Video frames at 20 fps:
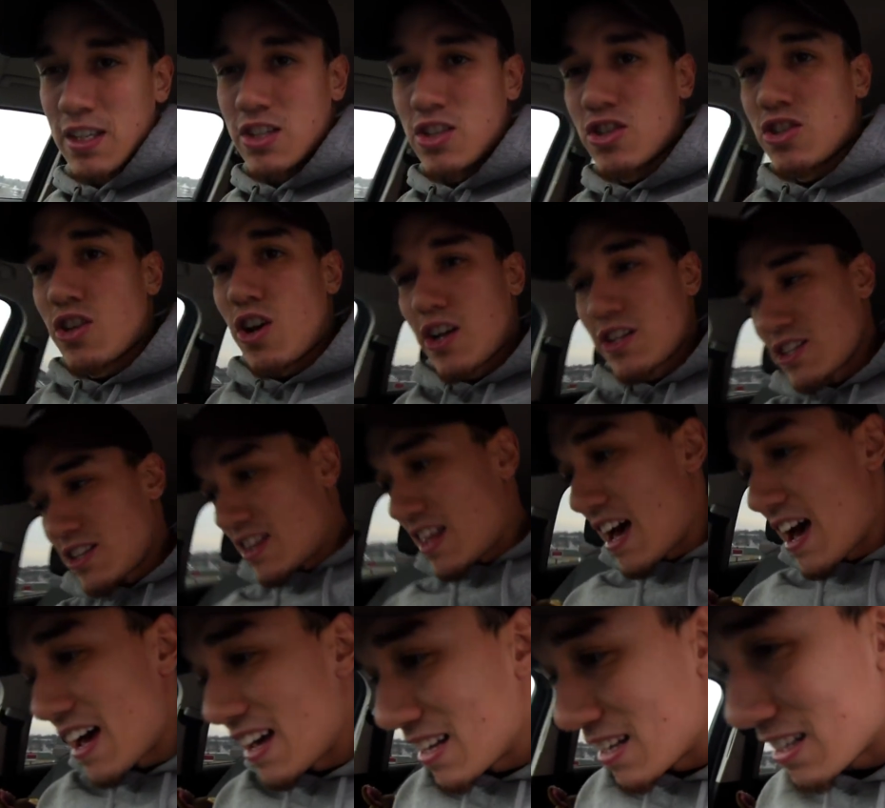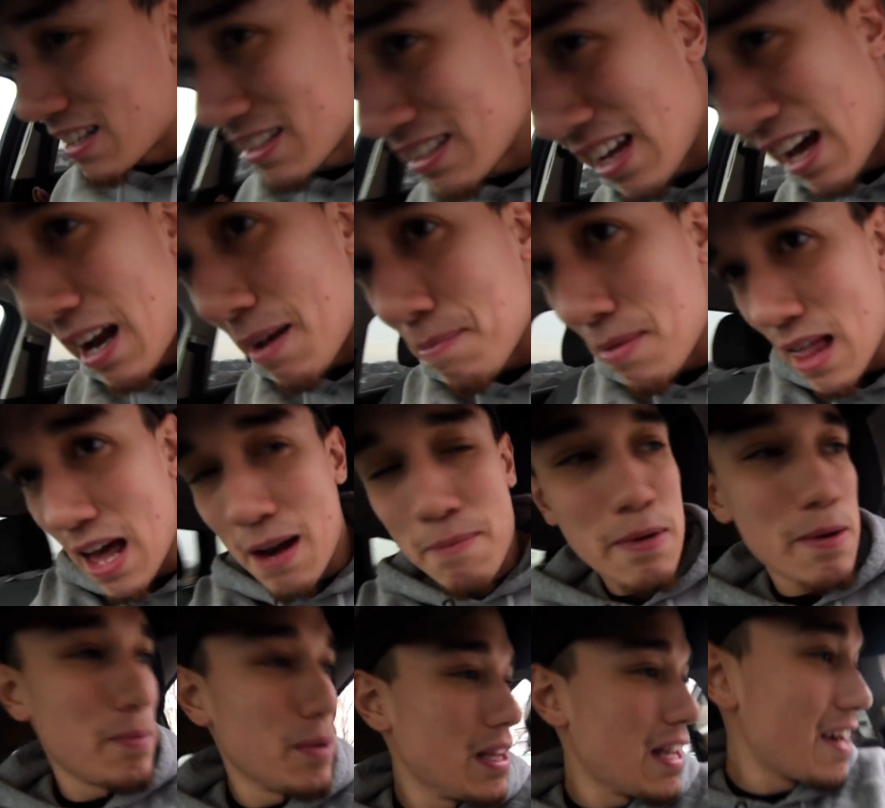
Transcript: Just thoughts on that. Not a lot of people